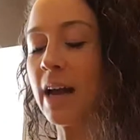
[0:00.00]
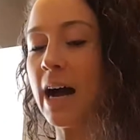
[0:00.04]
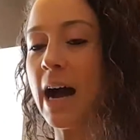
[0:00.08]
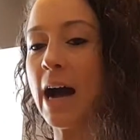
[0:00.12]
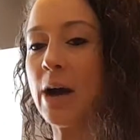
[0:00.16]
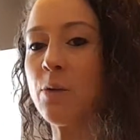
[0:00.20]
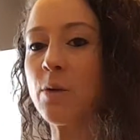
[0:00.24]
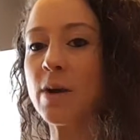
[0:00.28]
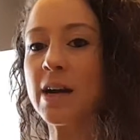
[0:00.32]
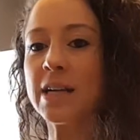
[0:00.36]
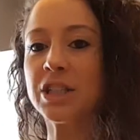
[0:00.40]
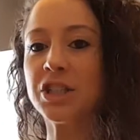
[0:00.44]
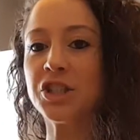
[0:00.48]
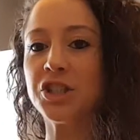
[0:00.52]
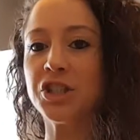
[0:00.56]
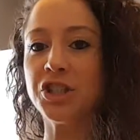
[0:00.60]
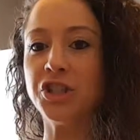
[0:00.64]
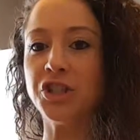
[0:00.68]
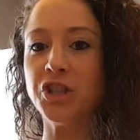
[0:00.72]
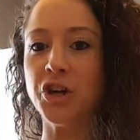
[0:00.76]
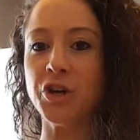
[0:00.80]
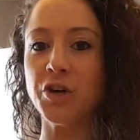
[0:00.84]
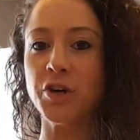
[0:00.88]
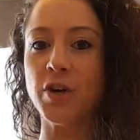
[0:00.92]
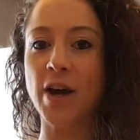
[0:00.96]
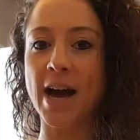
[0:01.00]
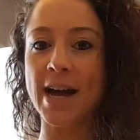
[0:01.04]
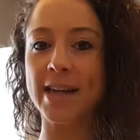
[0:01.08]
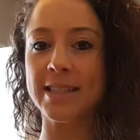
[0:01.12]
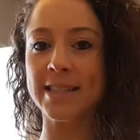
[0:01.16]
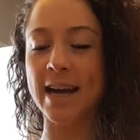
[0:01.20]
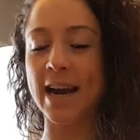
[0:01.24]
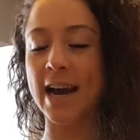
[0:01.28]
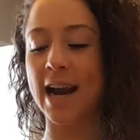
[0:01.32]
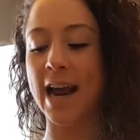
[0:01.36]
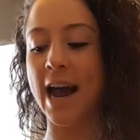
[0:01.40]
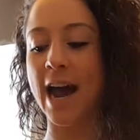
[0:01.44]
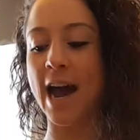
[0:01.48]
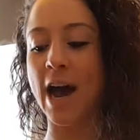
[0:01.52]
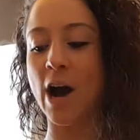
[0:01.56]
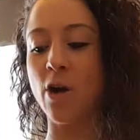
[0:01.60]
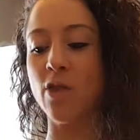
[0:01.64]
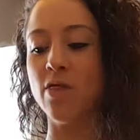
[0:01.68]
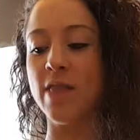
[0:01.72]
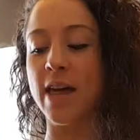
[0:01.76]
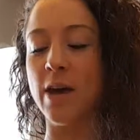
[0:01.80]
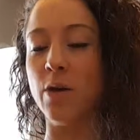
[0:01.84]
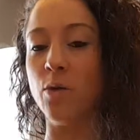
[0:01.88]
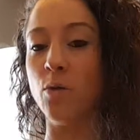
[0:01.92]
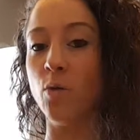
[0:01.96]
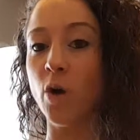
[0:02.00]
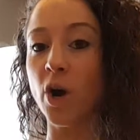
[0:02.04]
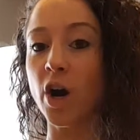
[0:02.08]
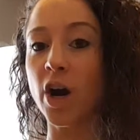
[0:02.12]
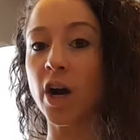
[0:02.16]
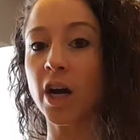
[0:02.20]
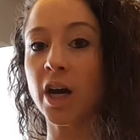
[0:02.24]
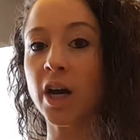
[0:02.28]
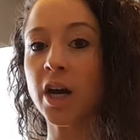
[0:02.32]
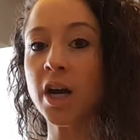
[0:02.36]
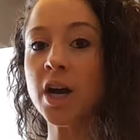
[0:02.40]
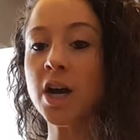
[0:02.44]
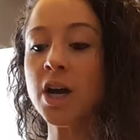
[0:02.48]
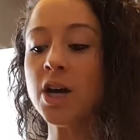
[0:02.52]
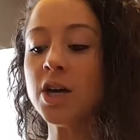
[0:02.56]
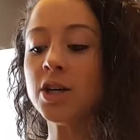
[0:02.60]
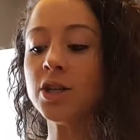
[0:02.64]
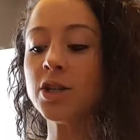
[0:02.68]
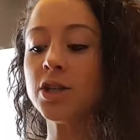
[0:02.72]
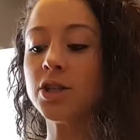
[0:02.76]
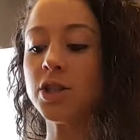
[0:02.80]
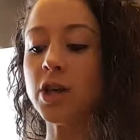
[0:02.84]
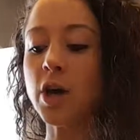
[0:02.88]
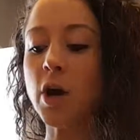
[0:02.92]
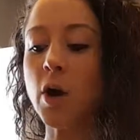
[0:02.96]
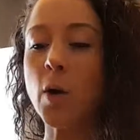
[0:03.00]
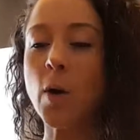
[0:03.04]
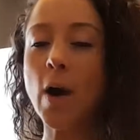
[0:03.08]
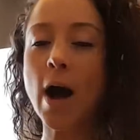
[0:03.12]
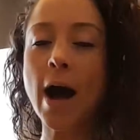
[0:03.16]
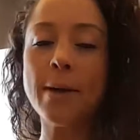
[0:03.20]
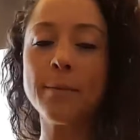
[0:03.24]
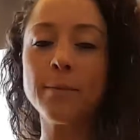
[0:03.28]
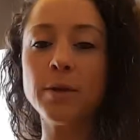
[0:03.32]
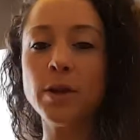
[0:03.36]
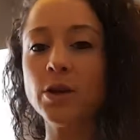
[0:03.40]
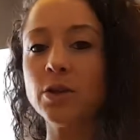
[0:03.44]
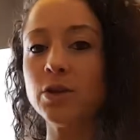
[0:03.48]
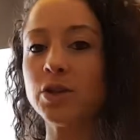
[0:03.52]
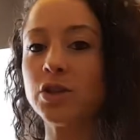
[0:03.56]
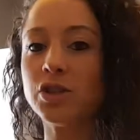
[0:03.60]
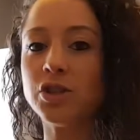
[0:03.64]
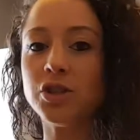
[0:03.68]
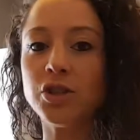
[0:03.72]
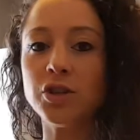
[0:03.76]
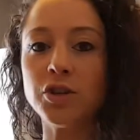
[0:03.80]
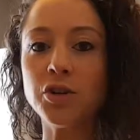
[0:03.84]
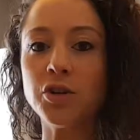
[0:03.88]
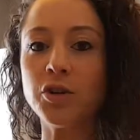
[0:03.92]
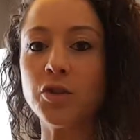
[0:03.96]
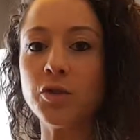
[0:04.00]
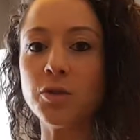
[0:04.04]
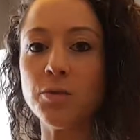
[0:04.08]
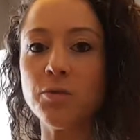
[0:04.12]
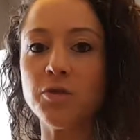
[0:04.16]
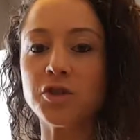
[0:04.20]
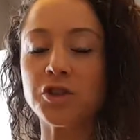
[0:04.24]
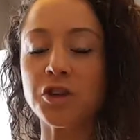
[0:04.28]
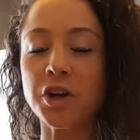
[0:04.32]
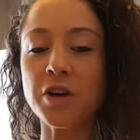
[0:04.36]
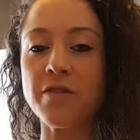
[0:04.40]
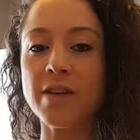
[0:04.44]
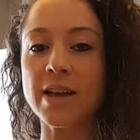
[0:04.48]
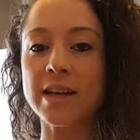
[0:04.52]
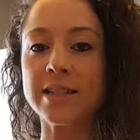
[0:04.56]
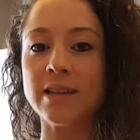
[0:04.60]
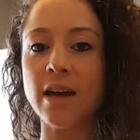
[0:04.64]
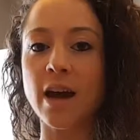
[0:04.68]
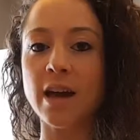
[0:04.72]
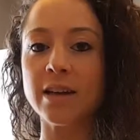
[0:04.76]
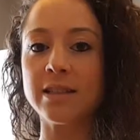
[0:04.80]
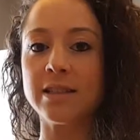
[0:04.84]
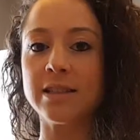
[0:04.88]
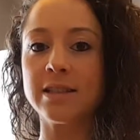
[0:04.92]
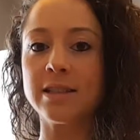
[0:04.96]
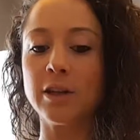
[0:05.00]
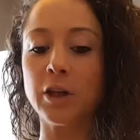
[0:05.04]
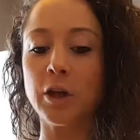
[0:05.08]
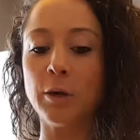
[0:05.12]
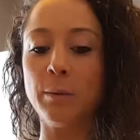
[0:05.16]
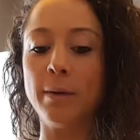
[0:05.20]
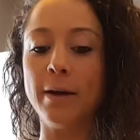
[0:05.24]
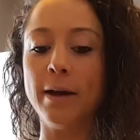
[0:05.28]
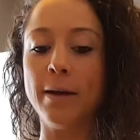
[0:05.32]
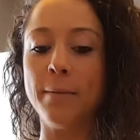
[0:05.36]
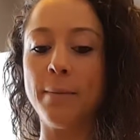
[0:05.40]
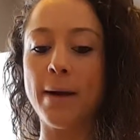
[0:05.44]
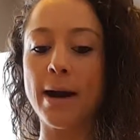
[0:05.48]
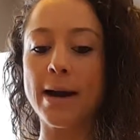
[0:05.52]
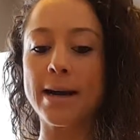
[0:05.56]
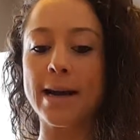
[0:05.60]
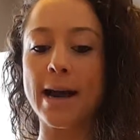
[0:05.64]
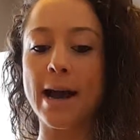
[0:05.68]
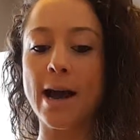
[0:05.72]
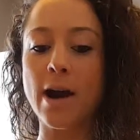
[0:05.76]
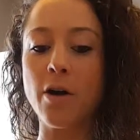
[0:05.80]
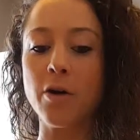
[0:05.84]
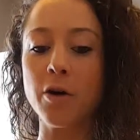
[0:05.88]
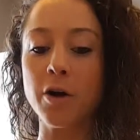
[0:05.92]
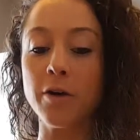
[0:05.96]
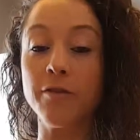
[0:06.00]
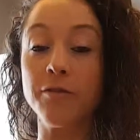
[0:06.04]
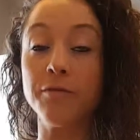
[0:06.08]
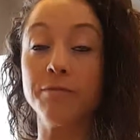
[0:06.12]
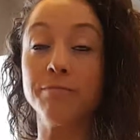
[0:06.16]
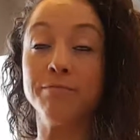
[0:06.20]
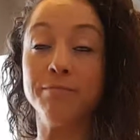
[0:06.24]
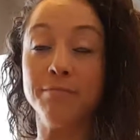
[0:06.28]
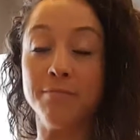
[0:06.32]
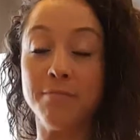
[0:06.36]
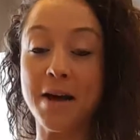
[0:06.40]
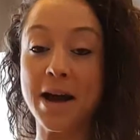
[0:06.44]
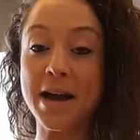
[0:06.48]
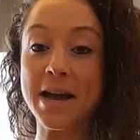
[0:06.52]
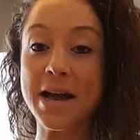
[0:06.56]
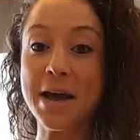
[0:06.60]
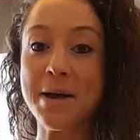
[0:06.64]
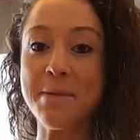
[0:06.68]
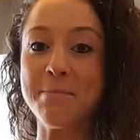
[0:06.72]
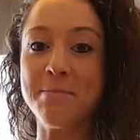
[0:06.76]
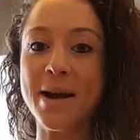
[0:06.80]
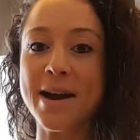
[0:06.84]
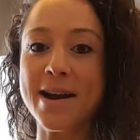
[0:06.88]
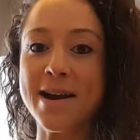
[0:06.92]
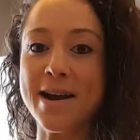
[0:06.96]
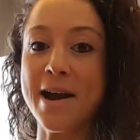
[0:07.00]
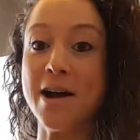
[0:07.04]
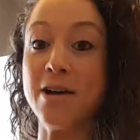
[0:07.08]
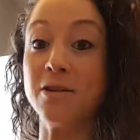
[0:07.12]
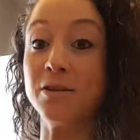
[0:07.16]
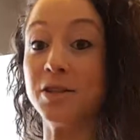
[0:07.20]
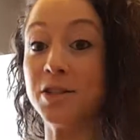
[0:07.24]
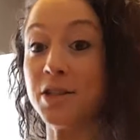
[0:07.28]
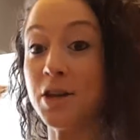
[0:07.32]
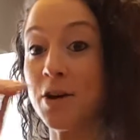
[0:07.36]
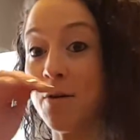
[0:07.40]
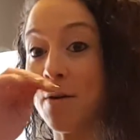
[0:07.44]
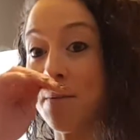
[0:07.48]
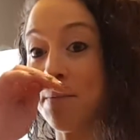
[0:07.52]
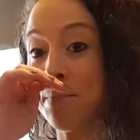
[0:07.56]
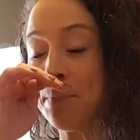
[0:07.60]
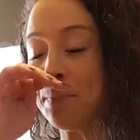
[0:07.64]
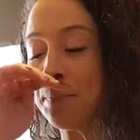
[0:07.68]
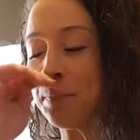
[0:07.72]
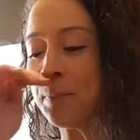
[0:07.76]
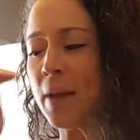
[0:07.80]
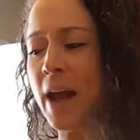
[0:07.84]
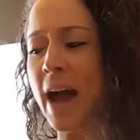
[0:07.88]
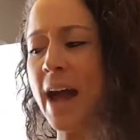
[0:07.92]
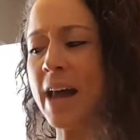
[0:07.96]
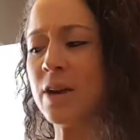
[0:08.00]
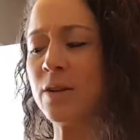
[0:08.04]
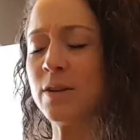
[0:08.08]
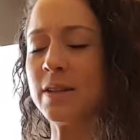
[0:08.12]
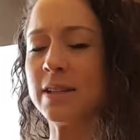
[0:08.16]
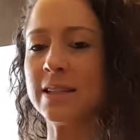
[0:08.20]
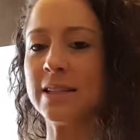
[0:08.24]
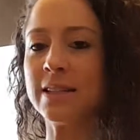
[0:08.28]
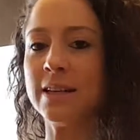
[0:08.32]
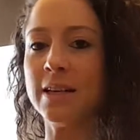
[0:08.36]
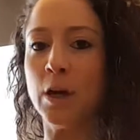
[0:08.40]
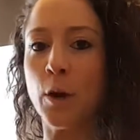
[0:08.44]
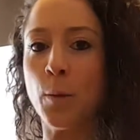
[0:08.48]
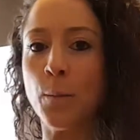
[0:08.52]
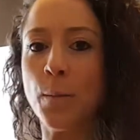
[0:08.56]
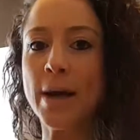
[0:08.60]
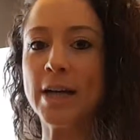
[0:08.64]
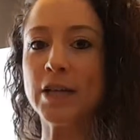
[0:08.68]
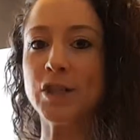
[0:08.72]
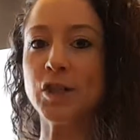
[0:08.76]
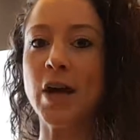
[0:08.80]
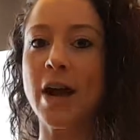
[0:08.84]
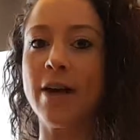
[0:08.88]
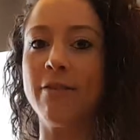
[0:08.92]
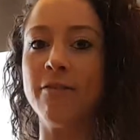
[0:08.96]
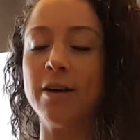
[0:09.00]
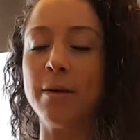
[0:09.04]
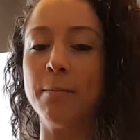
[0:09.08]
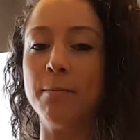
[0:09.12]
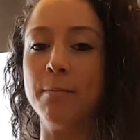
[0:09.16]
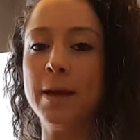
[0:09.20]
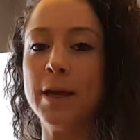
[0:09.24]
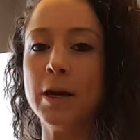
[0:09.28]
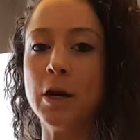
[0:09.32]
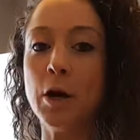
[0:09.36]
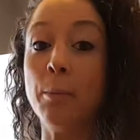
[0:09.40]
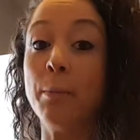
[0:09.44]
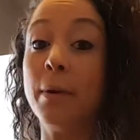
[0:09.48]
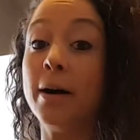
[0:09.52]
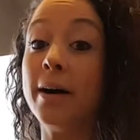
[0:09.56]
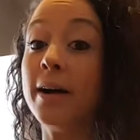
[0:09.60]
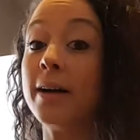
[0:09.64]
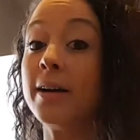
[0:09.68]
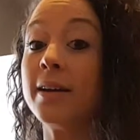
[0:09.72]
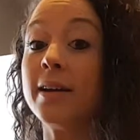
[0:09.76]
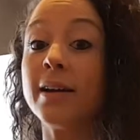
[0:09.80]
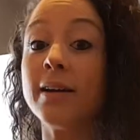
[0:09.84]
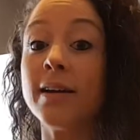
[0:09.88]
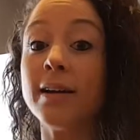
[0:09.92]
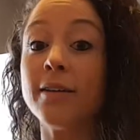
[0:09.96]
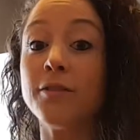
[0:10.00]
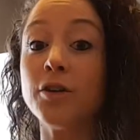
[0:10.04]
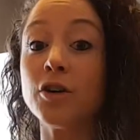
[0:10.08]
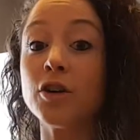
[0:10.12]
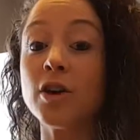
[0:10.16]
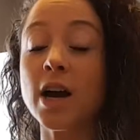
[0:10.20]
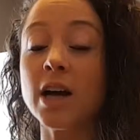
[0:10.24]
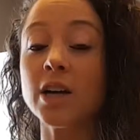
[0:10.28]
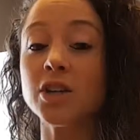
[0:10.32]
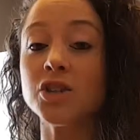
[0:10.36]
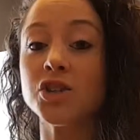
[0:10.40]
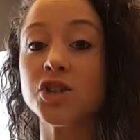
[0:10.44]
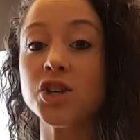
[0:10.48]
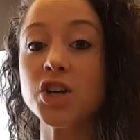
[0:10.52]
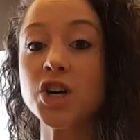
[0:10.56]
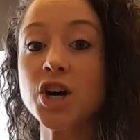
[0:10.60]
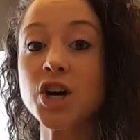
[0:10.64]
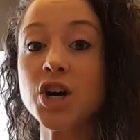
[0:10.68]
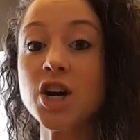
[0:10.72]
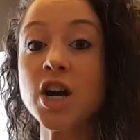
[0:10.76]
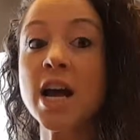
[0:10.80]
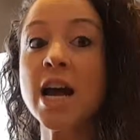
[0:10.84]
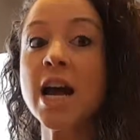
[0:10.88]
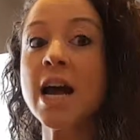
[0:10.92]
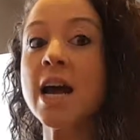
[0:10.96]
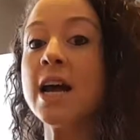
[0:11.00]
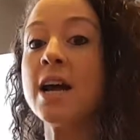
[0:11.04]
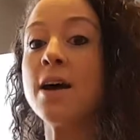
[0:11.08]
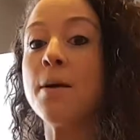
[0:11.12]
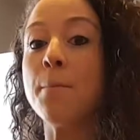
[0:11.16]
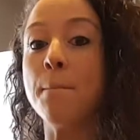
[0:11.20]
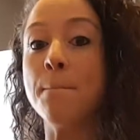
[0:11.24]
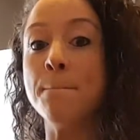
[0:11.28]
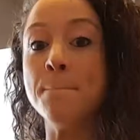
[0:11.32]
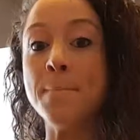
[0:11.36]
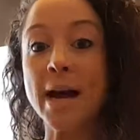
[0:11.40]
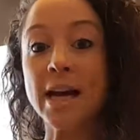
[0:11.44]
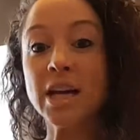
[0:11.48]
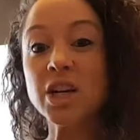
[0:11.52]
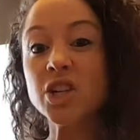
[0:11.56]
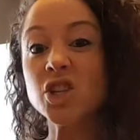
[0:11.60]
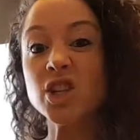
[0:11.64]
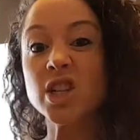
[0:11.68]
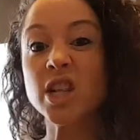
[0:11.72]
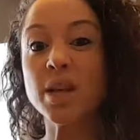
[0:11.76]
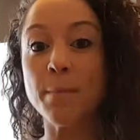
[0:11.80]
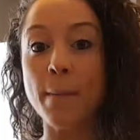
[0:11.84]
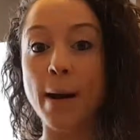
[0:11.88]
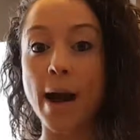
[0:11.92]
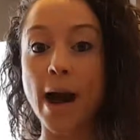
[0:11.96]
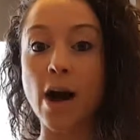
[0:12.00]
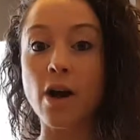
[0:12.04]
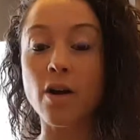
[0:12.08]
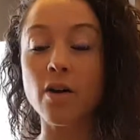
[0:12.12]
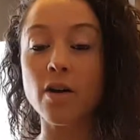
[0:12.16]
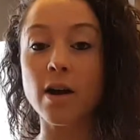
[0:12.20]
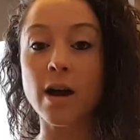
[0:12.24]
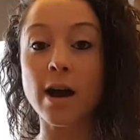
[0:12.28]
I wanted to just show you guys kind of how they work. So I'm used to serving sizes a little bit by now, or I am by now, so I don't, you know, measure every meal, but if you're not sure, measure them out.